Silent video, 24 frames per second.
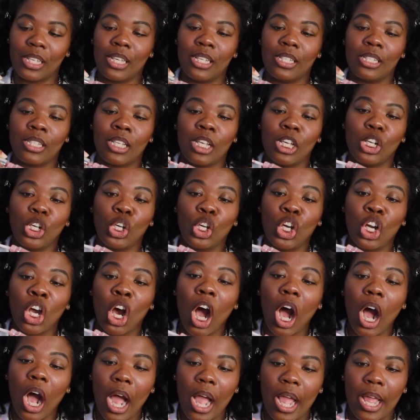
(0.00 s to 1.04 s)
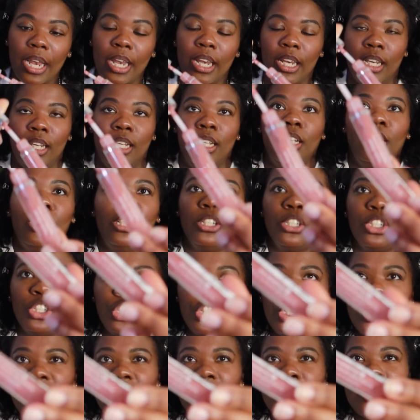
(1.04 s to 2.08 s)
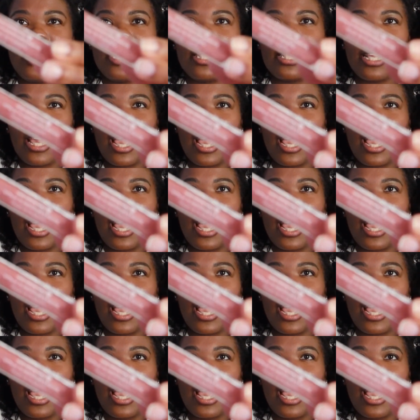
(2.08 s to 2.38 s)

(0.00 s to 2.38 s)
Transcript: is gone. She's